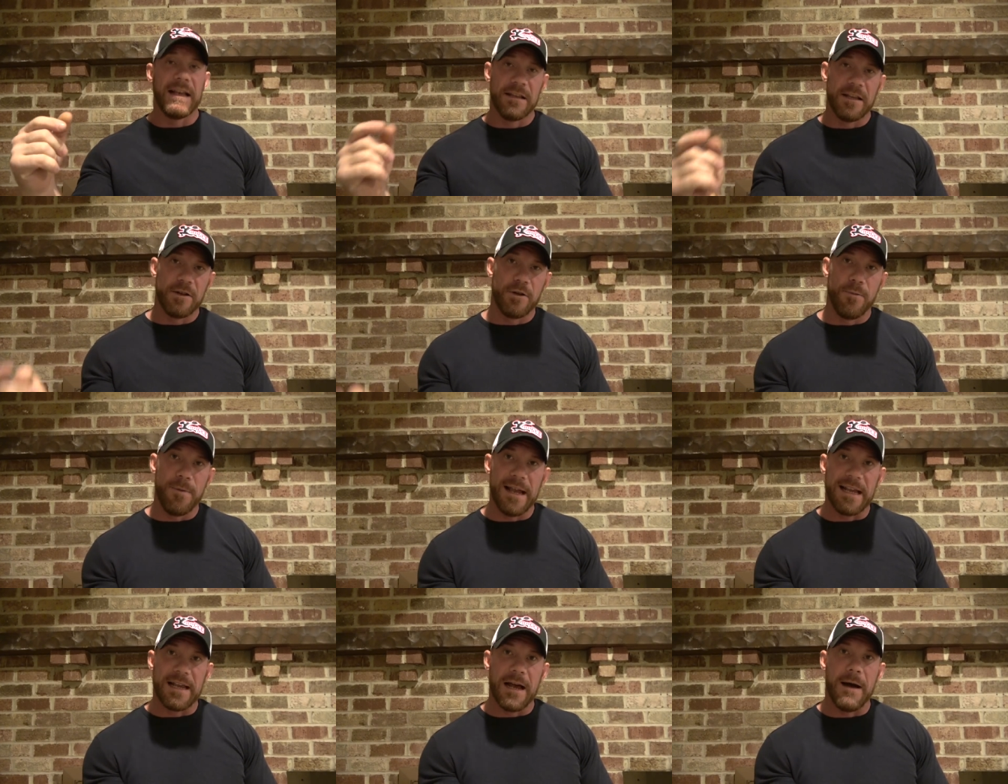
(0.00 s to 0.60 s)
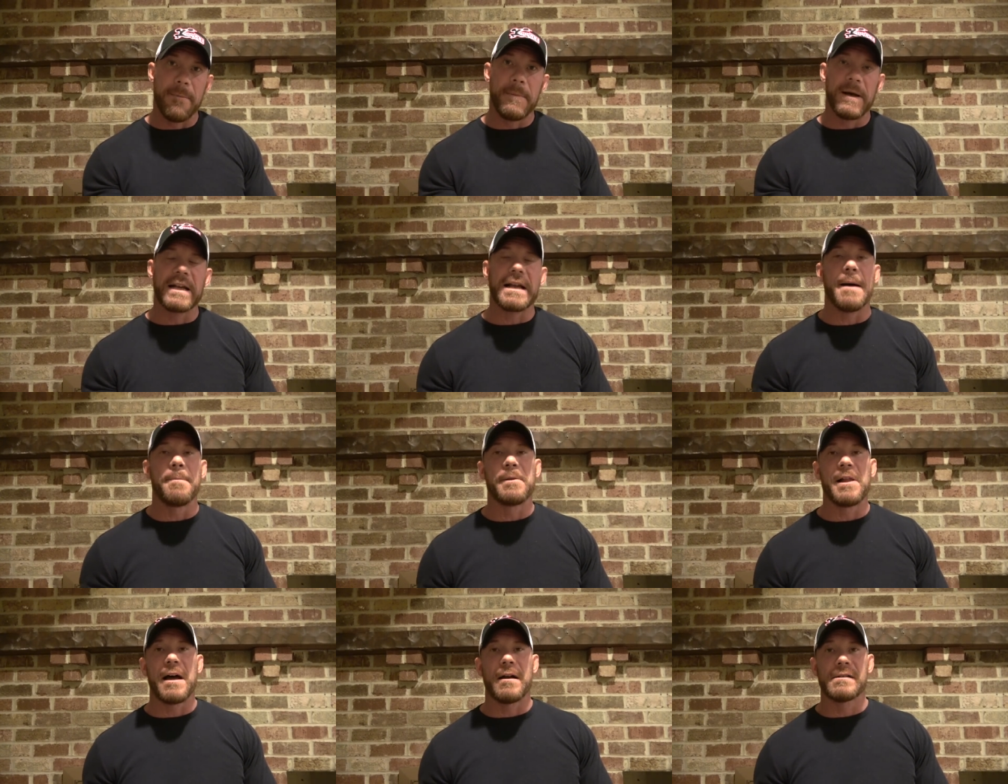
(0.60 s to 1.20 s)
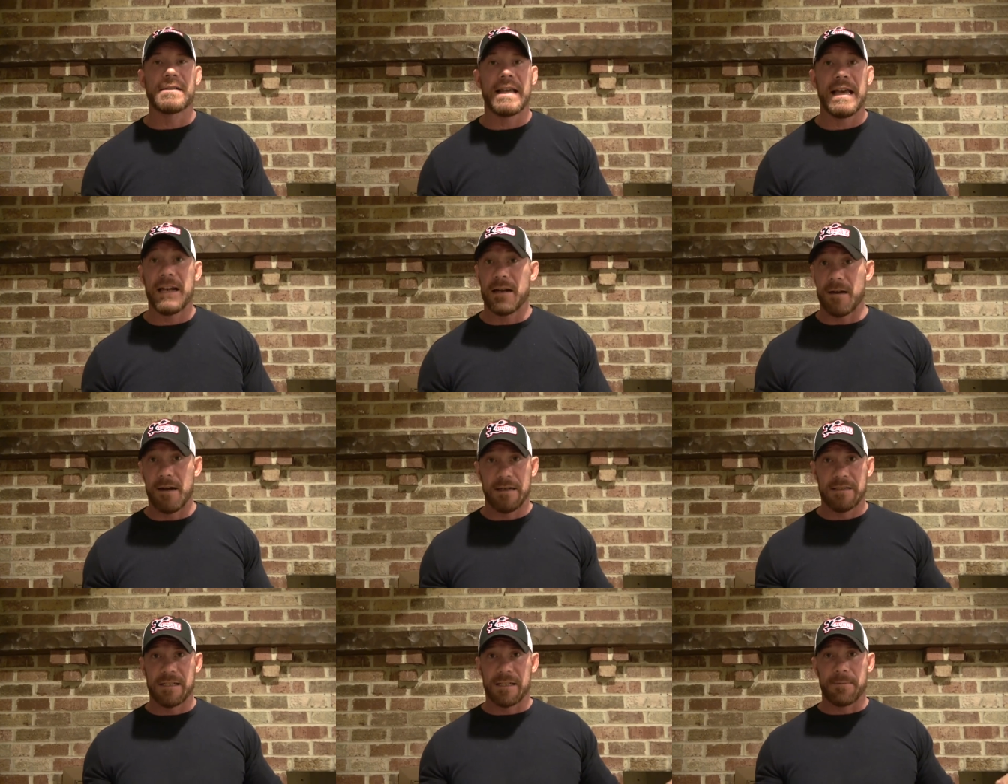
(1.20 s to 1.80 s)
and then I'll wake up a couple hours
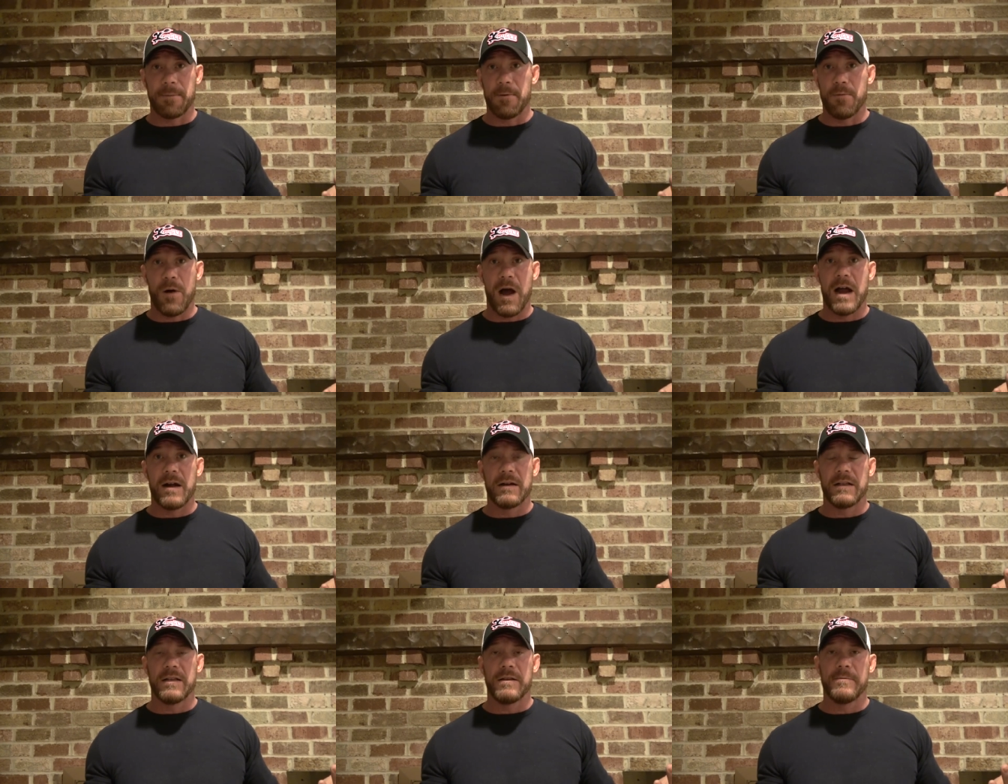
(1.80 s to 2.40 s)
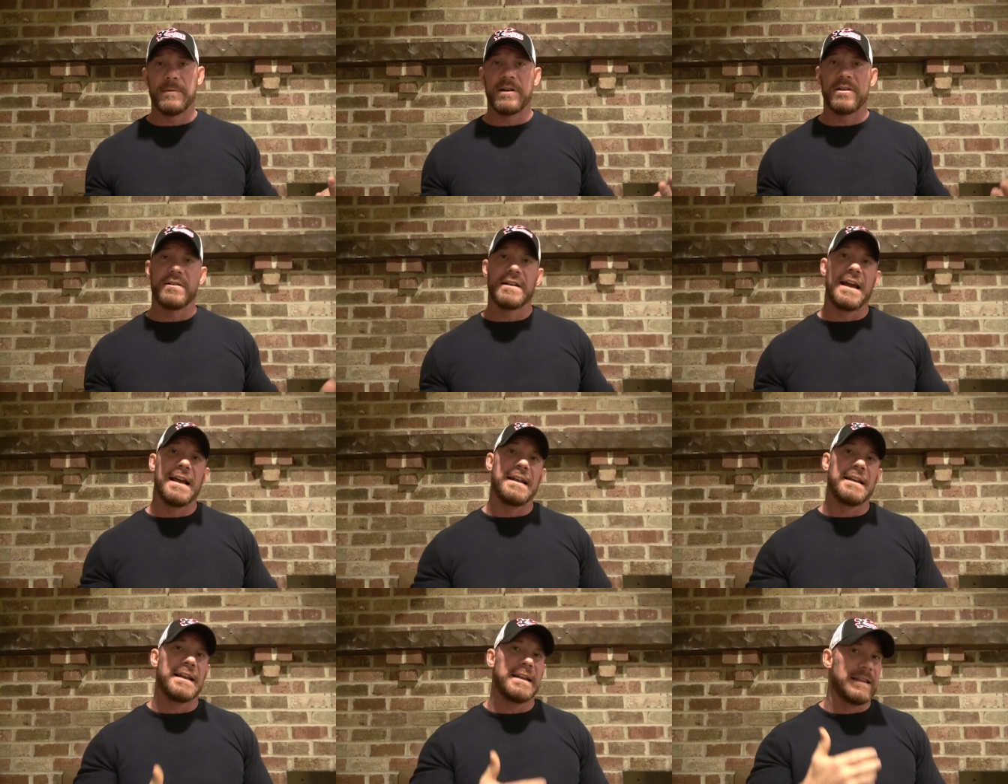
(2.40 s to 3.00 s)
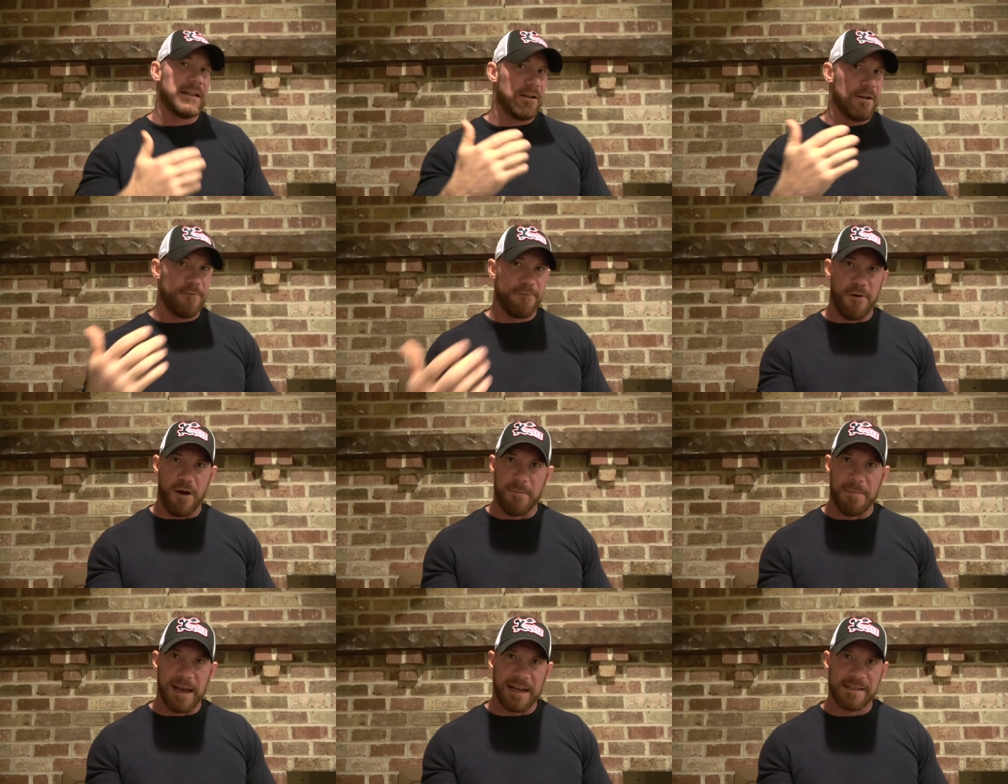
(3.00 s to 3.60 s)
later and just be wired in the middle of the night, and then I'll
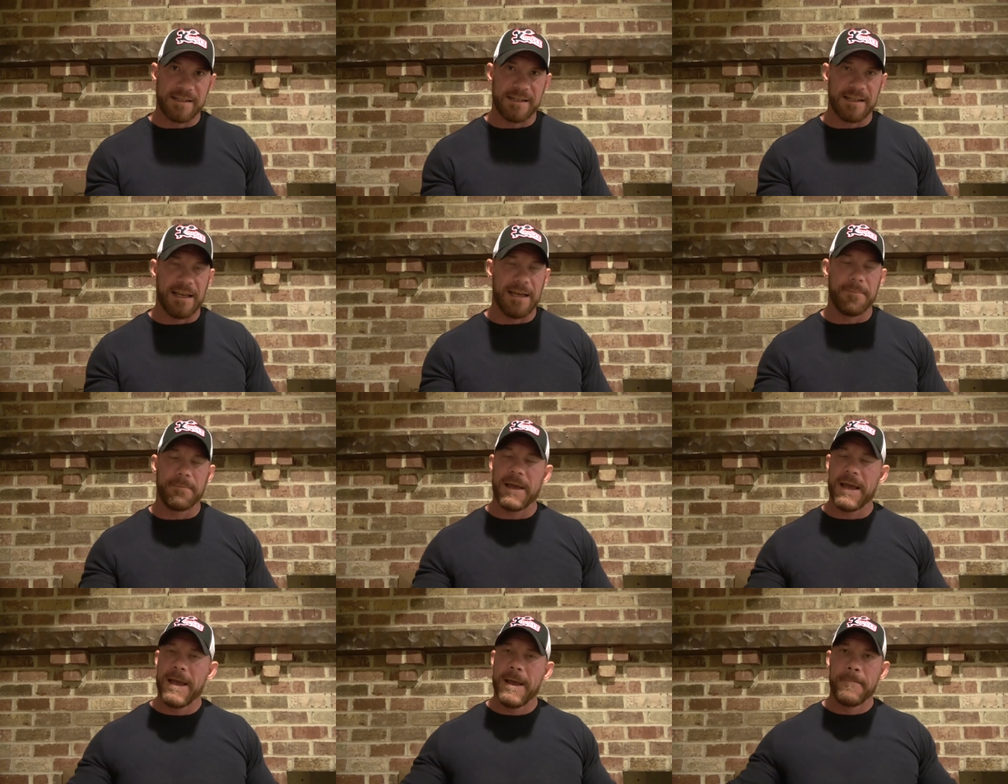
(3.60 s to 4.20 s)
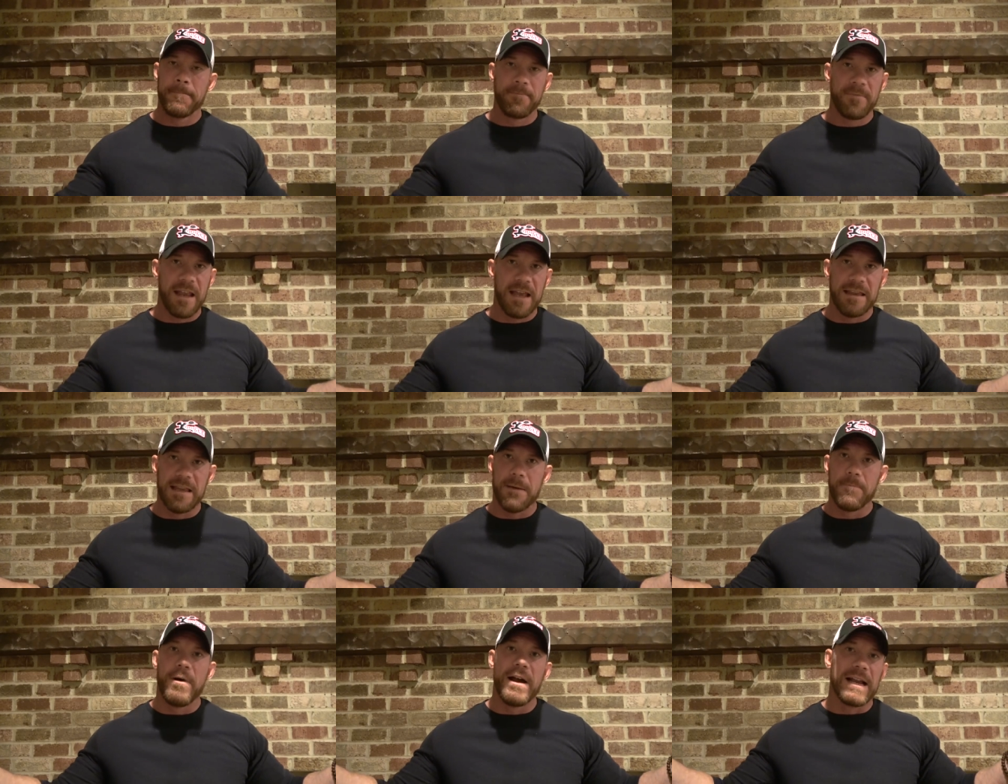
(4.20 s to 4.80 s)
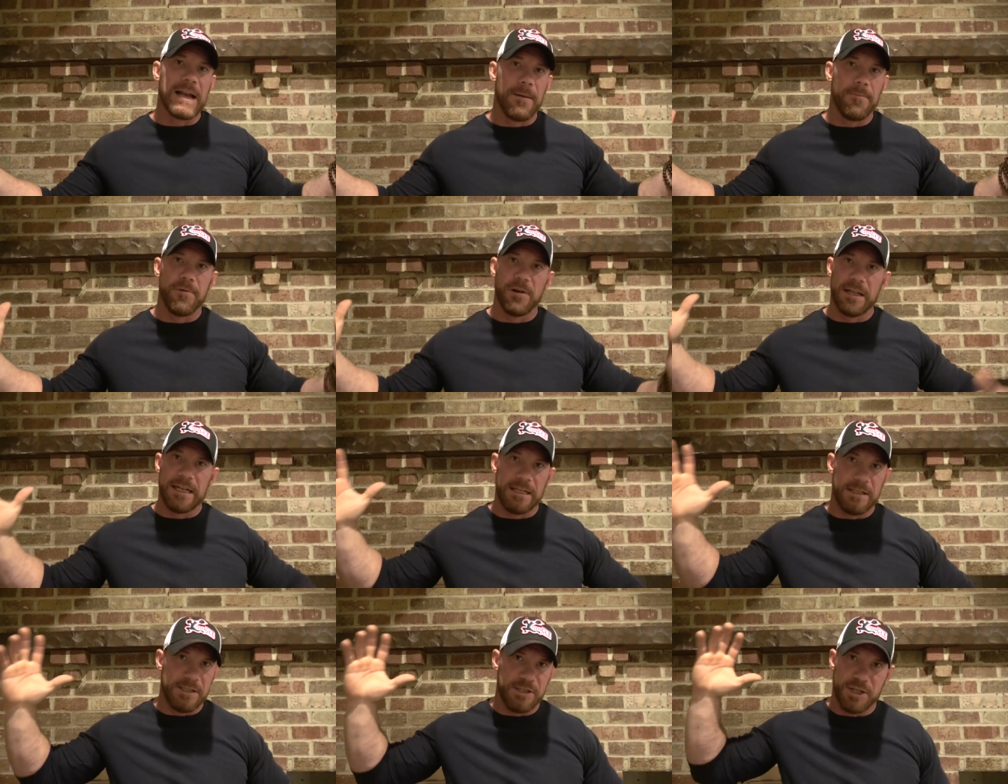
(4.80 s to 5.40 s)
fall back asleep, and then wake up
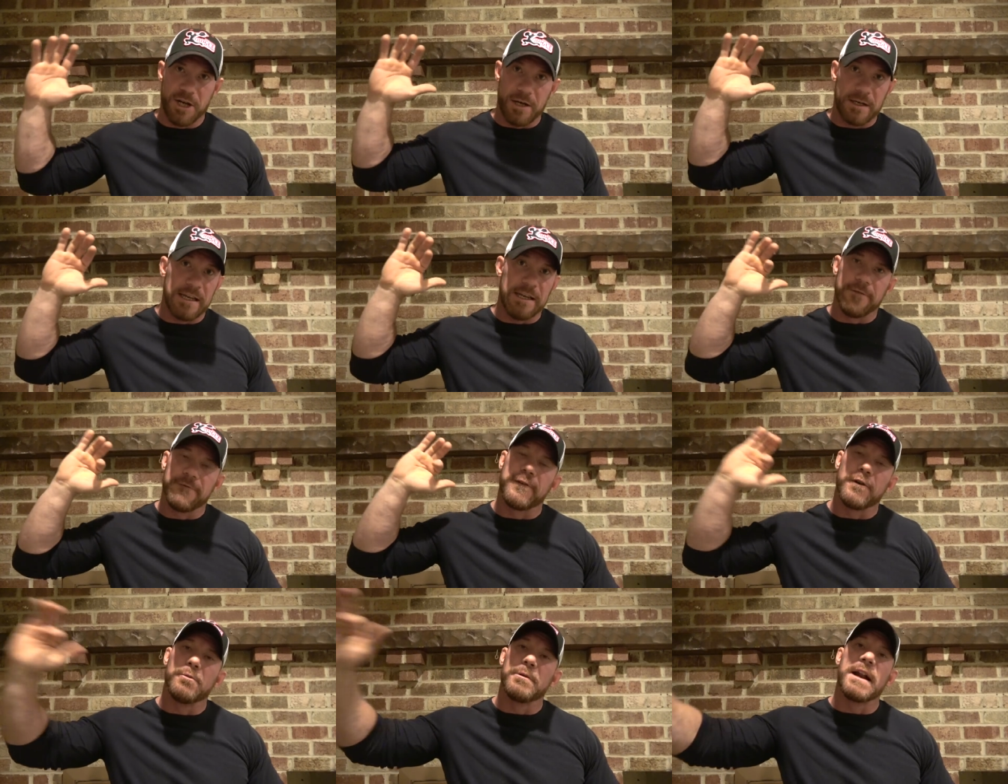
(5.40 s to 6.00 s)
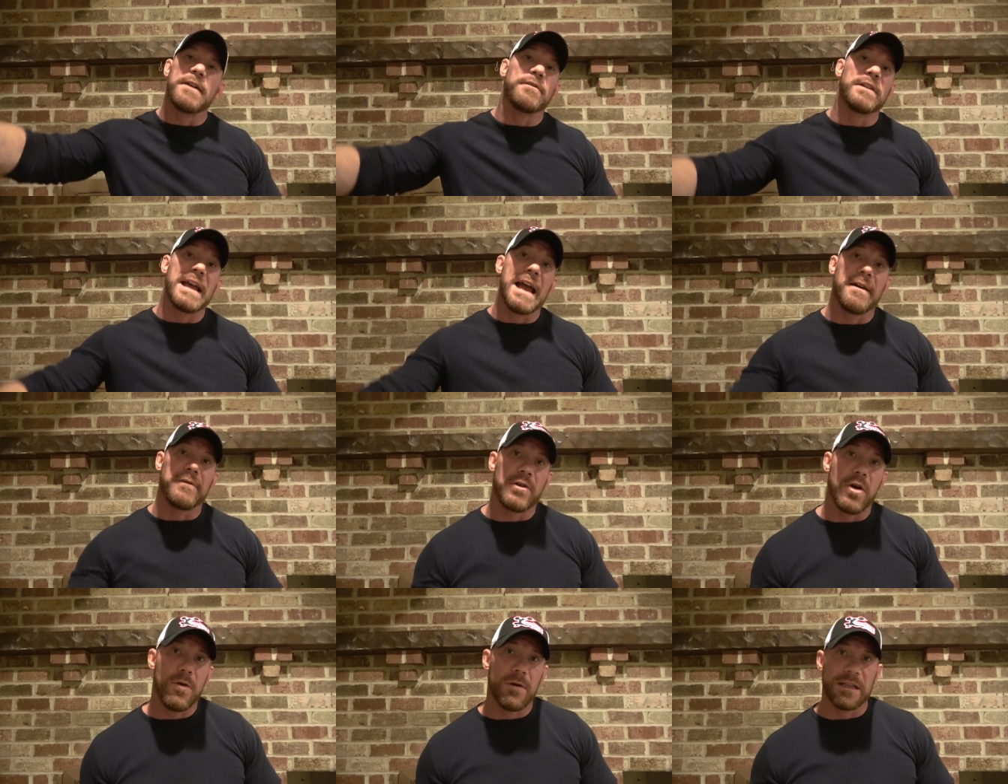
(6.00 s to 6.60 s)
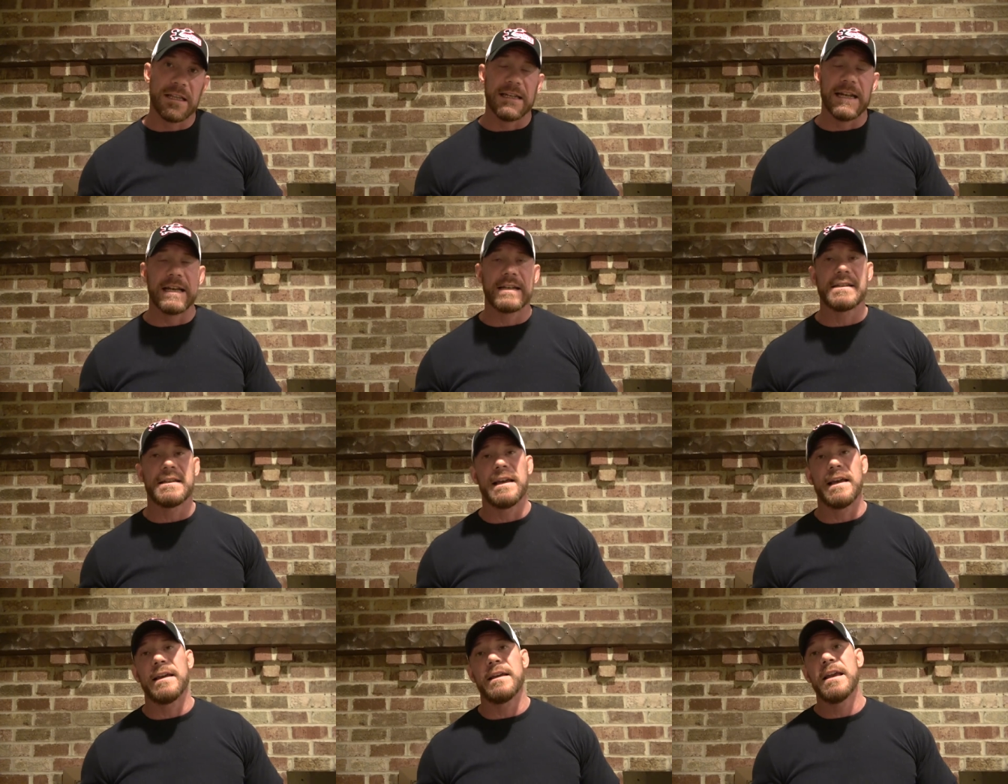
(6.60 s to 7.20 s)
really junky for whatever they have going the
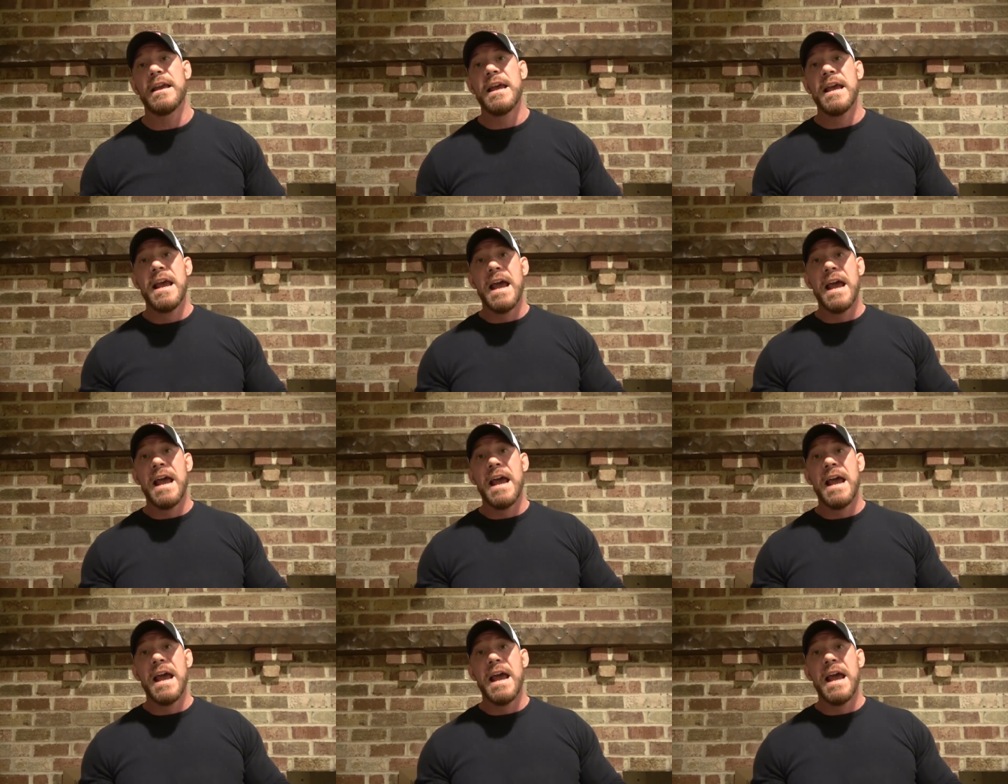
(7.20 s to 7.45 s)
next day.